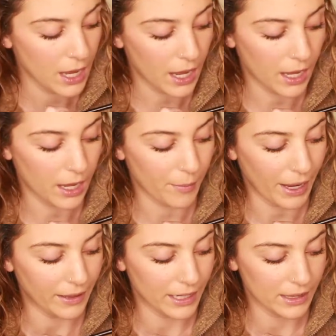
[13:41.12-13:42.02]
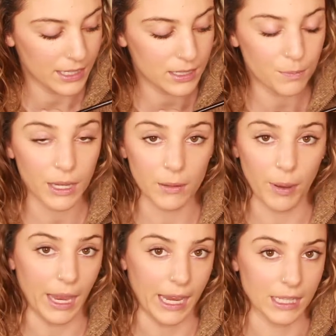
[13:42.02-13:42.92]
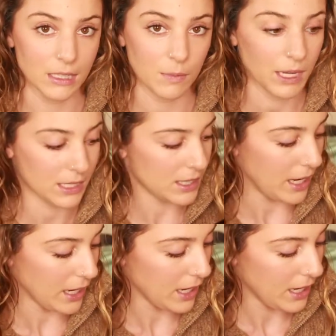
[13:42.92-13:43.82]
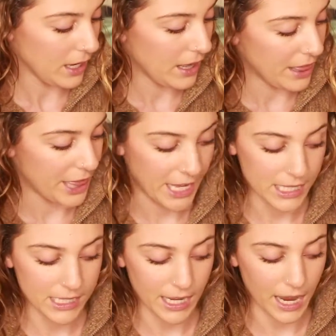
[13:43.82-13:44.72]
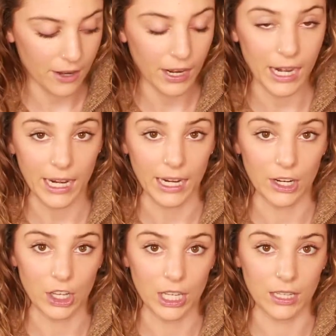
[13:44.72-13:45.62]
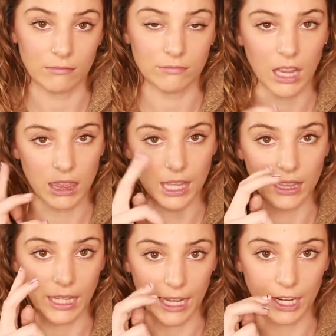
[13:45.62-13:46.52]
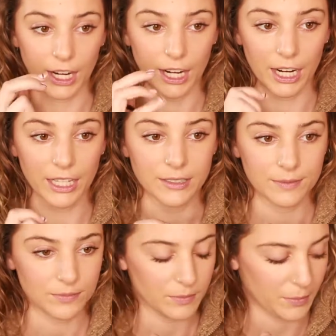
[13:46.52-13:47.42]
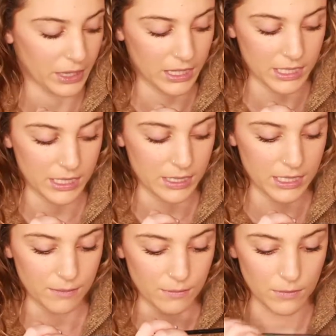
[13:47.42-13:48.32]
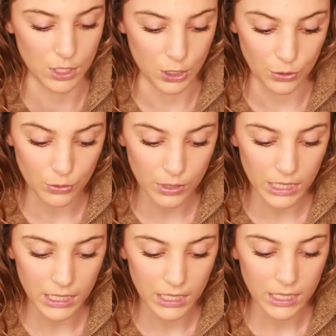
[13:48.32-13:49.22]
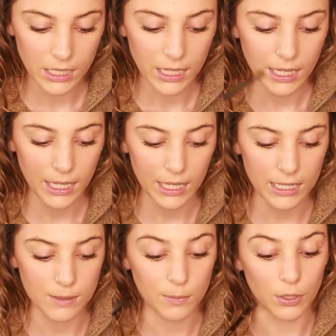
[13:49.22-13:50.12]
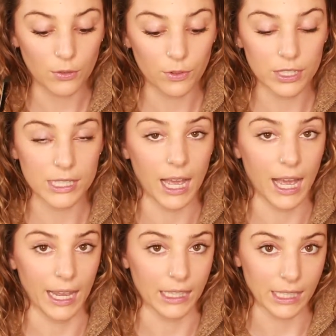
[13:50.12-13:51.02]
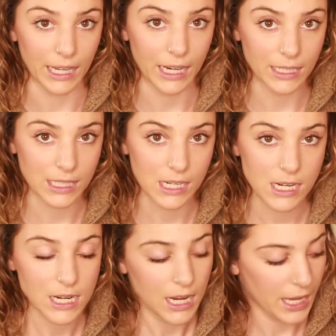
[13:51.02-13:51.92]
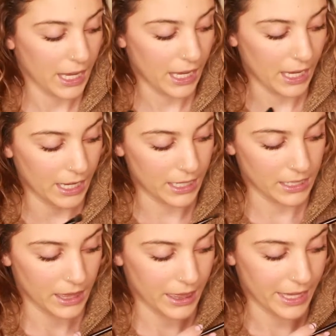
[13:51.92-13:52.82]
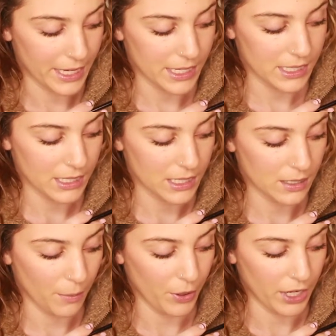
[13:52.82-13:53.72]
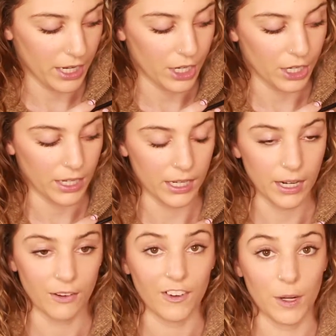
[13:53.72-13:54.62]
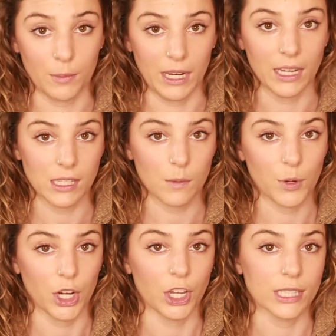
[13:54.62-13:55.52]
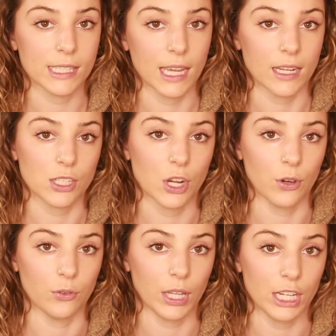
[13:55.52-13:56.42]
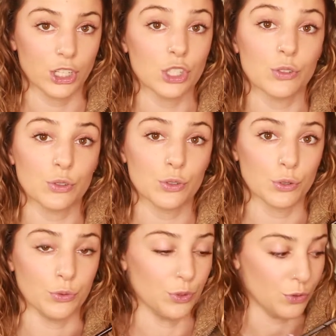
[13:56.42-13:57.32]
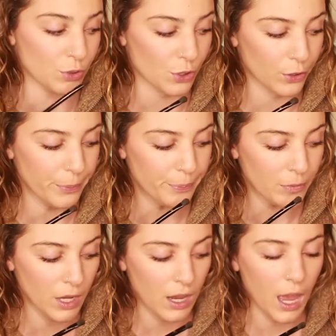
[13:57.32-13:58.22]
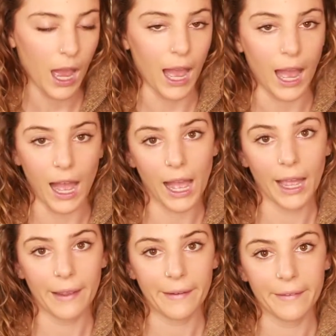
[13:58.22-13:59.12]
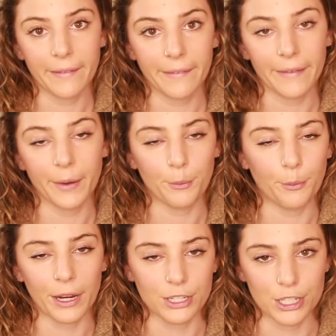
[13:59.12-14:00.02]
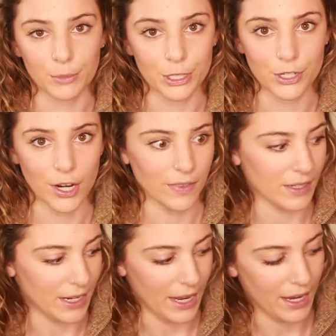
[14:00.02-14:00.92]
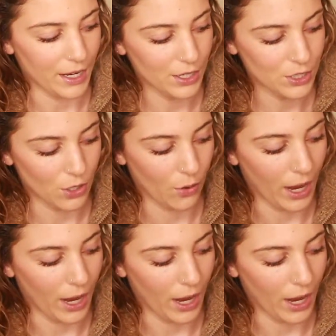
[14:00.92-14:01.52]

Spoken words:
I like these big pans because like this guy right here, the later but this nude, is beautiful as a highlight, and this is a pretty good, for me it's a pretty good skin tone, like just true neutral. I wear shimmers during the day, so